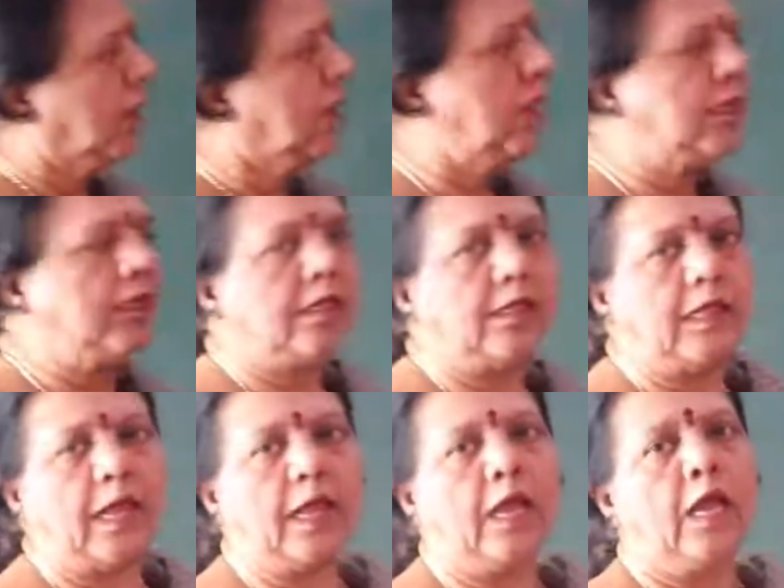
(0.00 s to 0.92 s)
This is
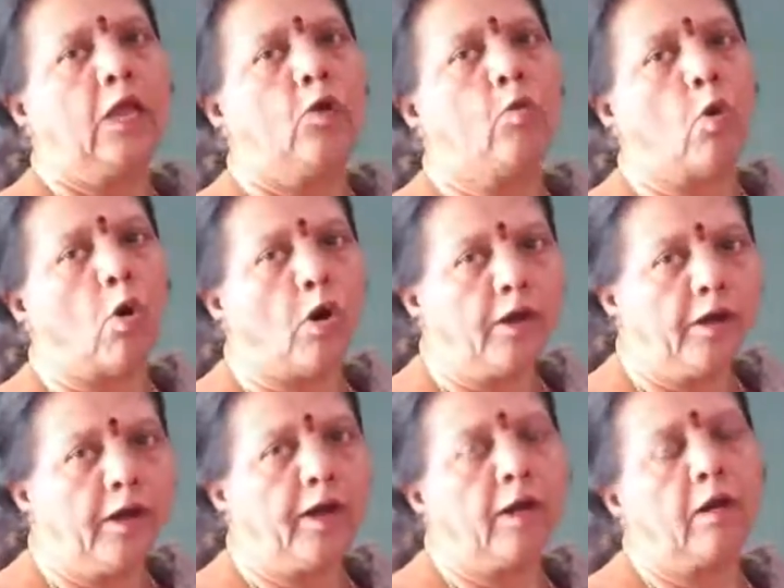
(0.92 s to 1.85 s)
a
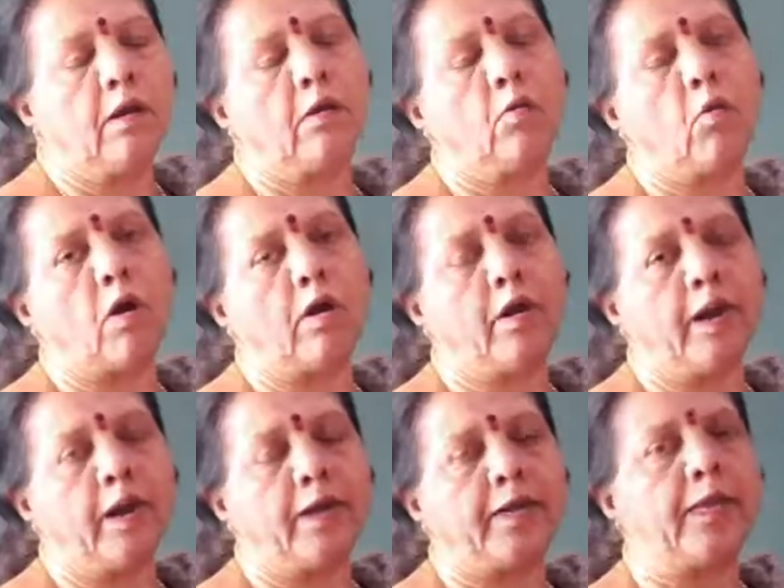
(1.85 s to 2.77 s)
quadratic
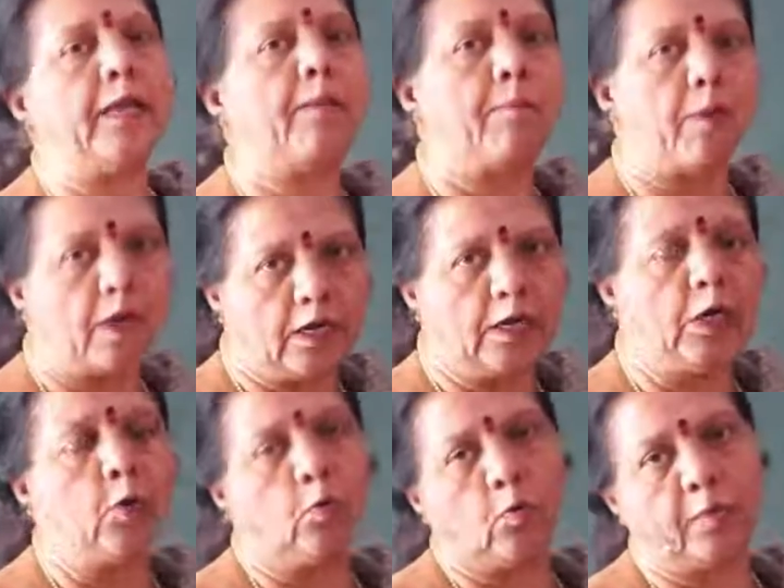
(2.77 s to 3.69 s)

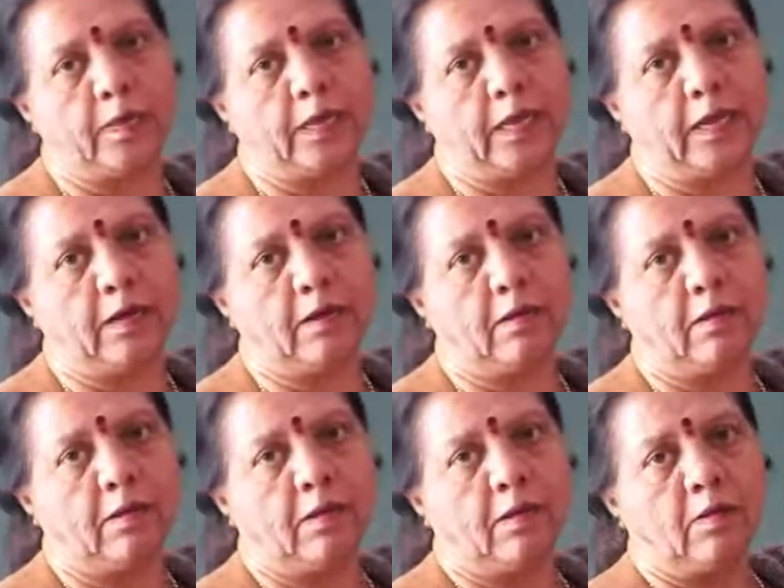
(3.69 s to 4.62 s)
polynomial.
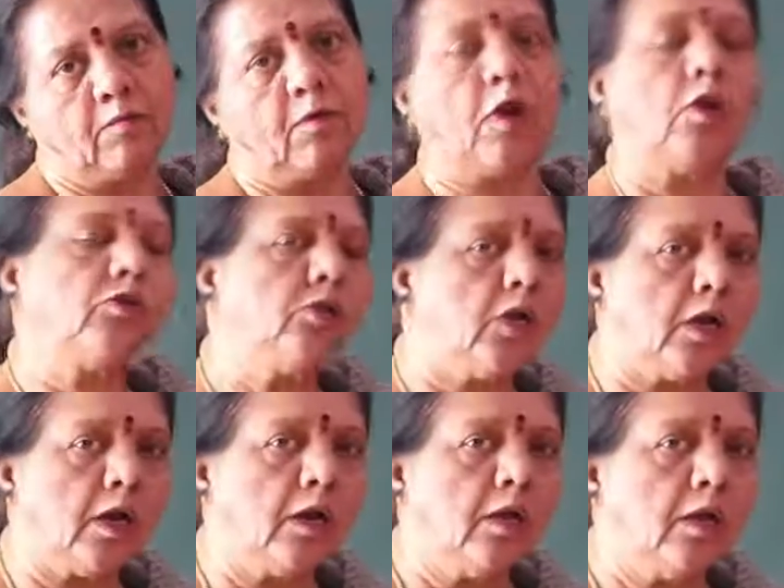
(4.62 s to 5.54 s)
Hello
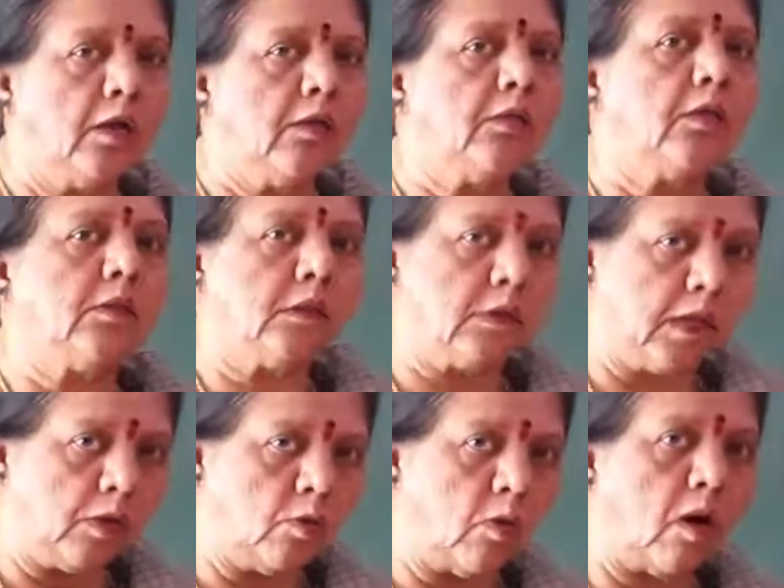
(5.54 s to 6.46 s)
children, this is
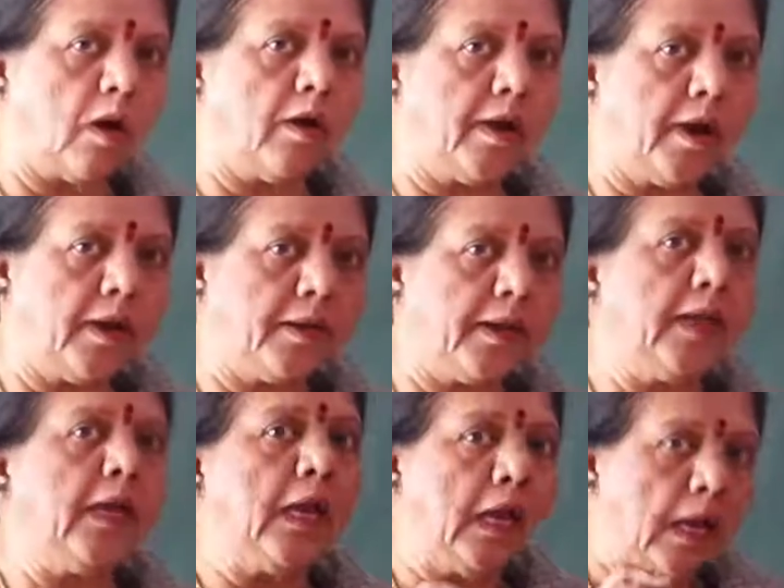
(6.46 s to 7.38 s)
a
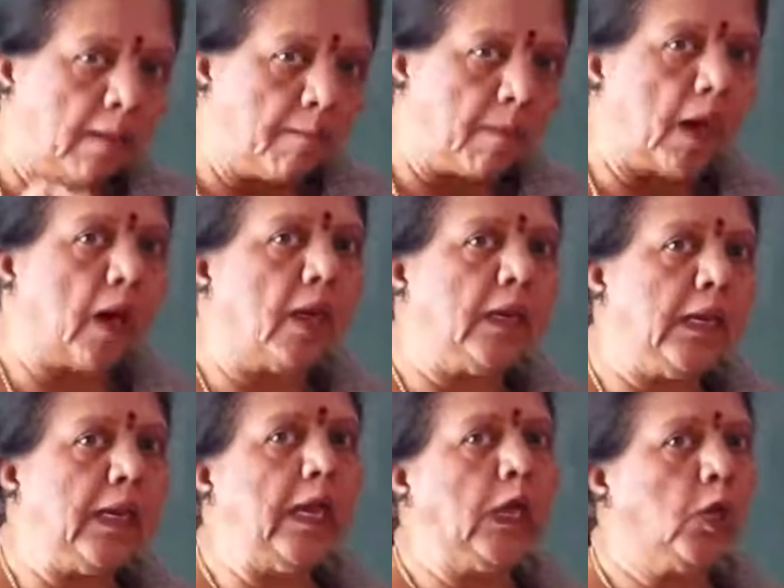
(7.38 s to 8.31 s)
quadratic
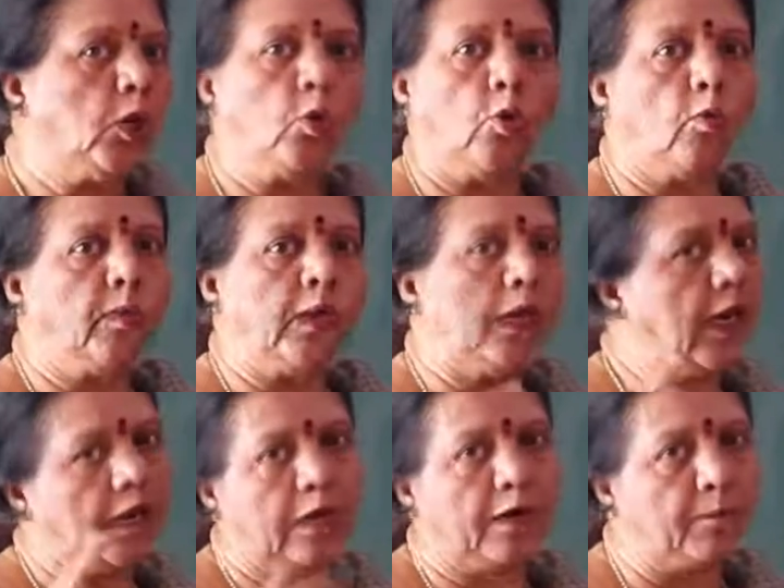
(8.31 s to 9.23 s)

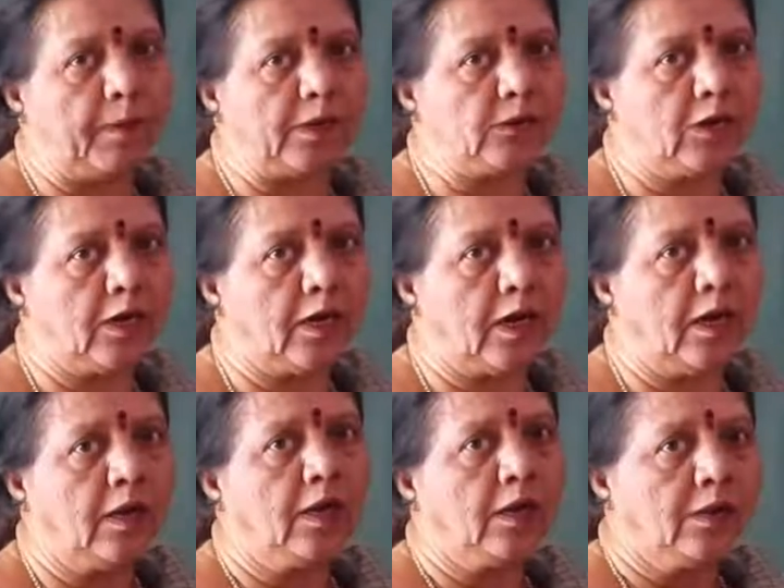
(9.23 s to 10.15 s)
polynomial. Repeat children,
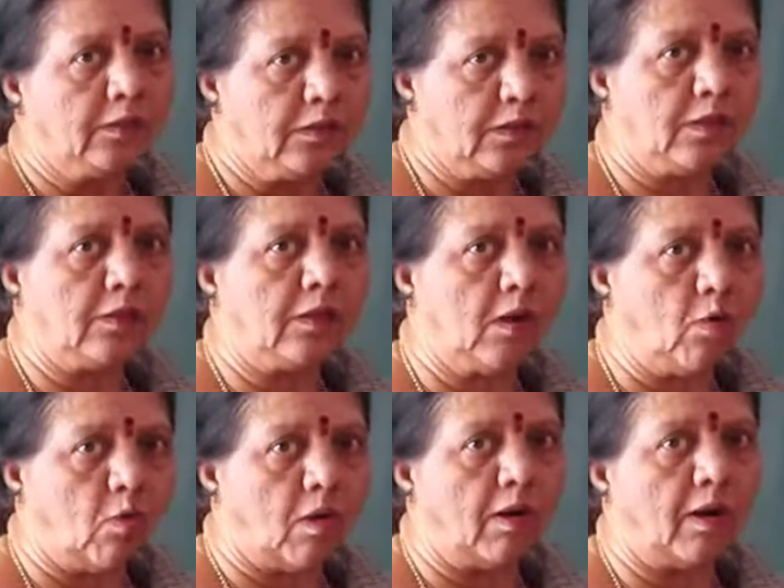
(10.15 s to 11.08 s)
this is
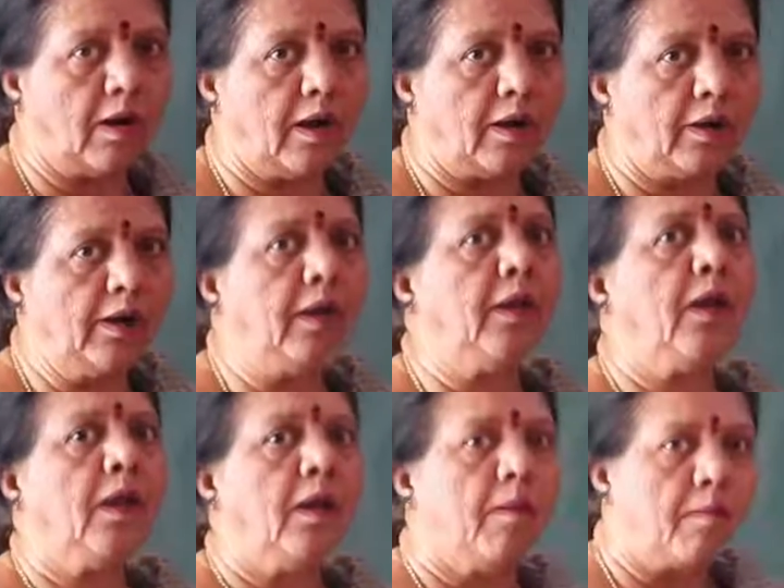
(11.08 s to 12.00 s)
a quadratic
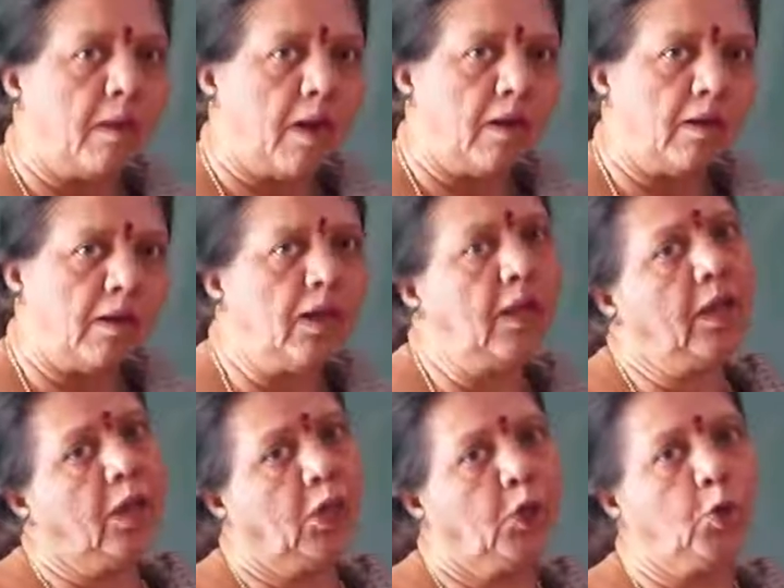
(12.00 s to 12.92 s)

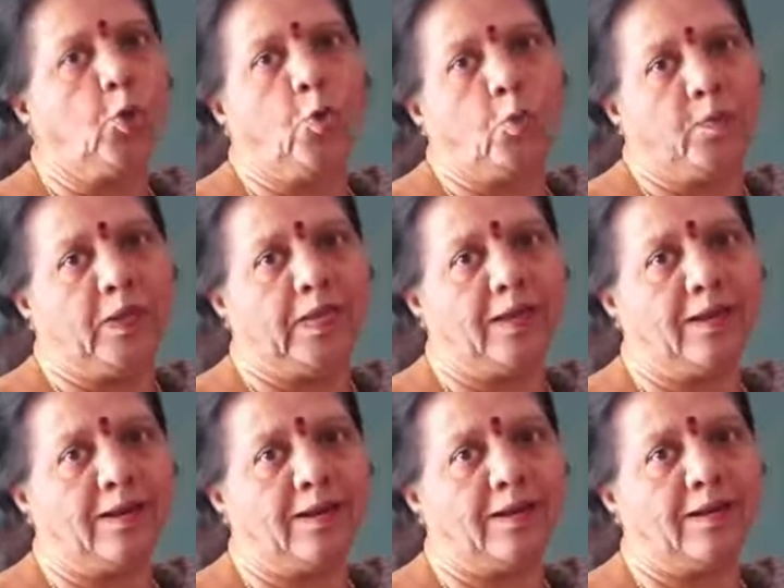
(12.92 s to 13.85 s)

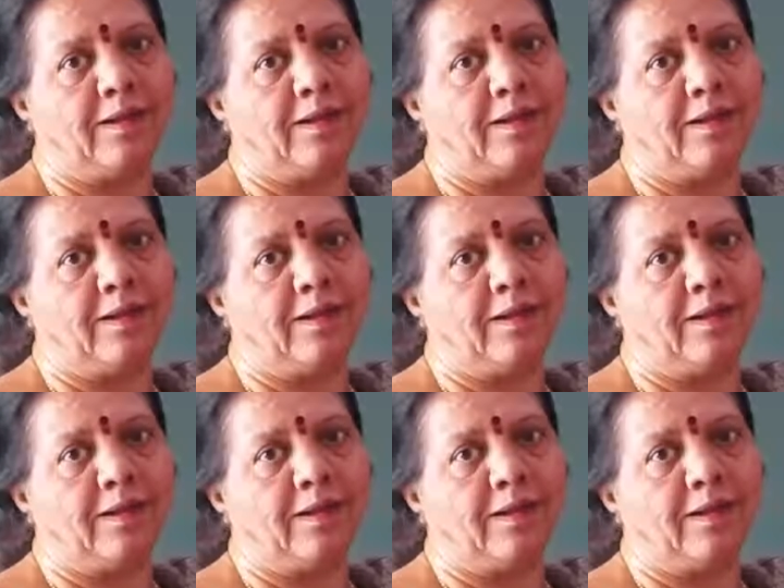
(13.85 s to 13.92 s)
polynomial.